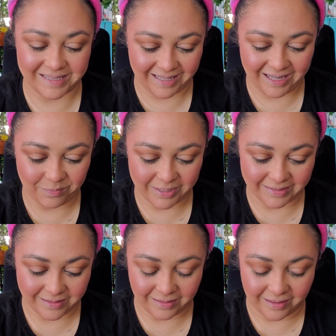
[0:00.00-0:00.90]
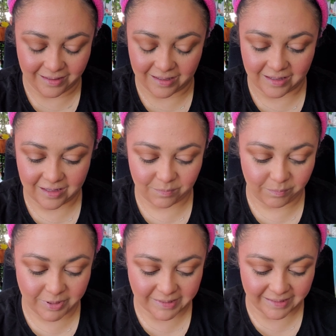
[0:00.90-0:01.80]
singing in my song.
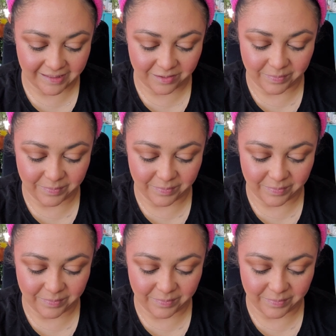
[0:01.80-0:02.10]
Me singing in